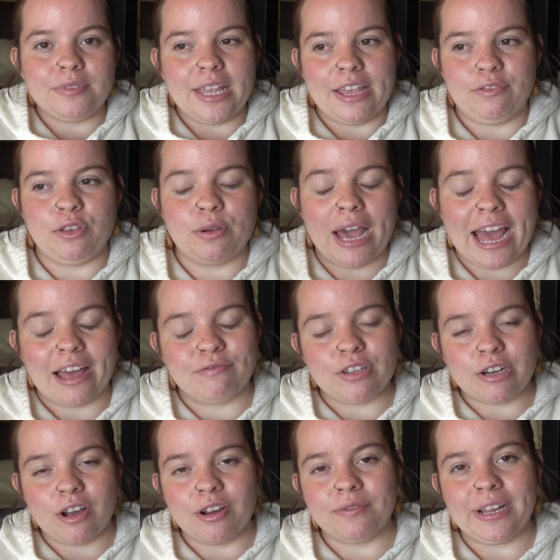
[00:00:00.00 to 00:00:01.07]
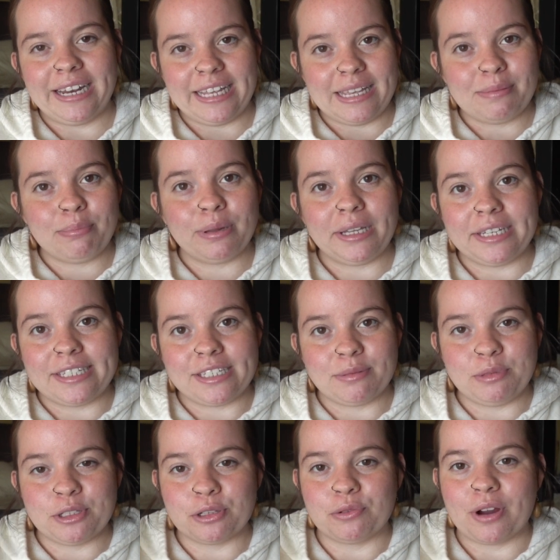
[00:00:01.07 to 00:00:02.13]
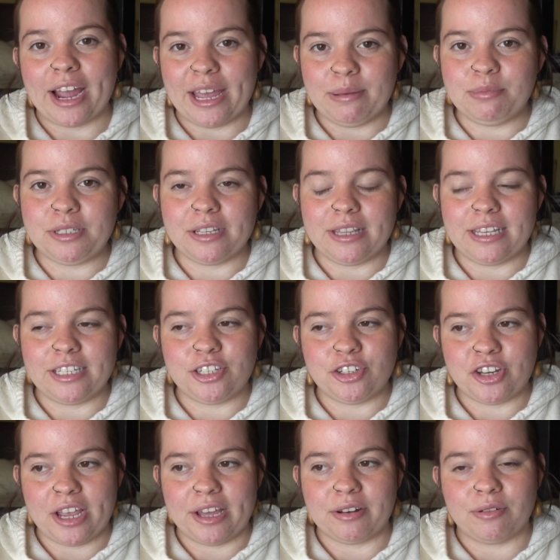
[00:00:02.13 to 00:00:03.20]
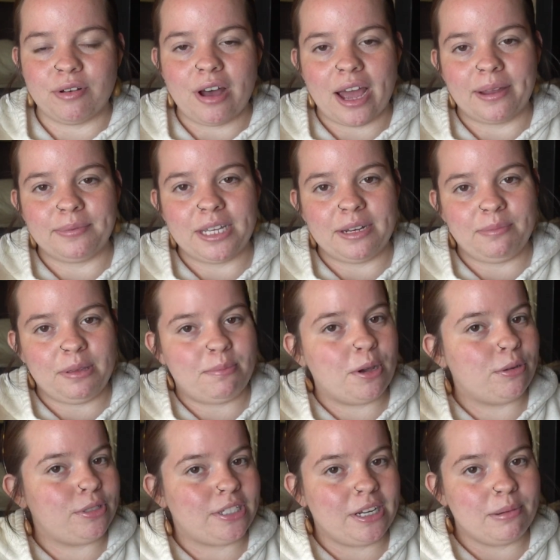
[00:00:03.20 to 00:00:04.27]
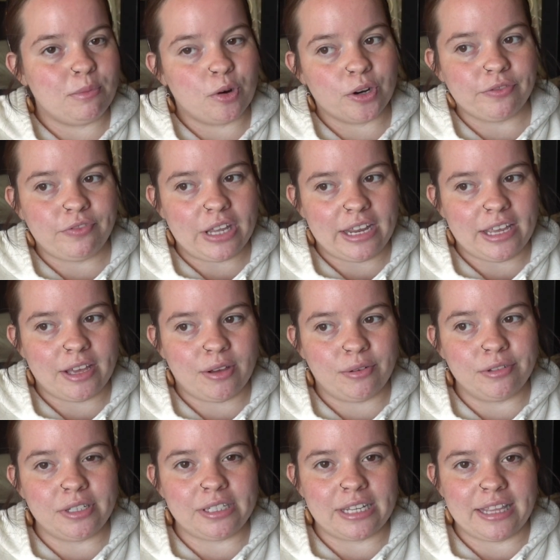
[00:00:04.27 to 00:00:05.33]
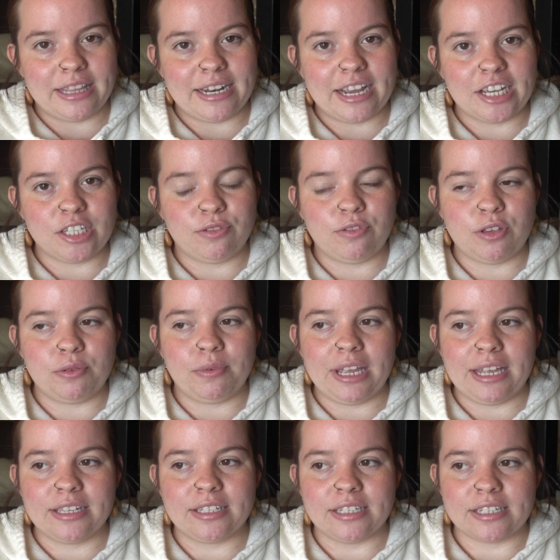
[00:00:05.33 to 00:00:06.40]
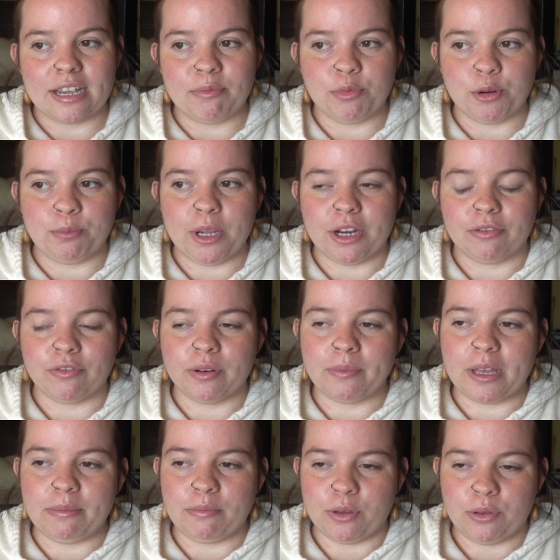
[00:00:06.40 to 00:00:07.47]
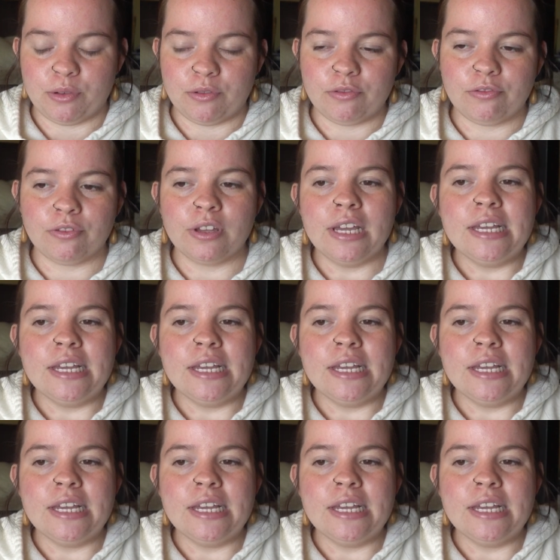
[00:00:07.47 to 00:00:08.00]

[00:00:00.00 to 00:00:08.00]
If you haven't already, please subscribe to this channel. I'm going to be posting more videos in the next few weeks as I prepare for my move.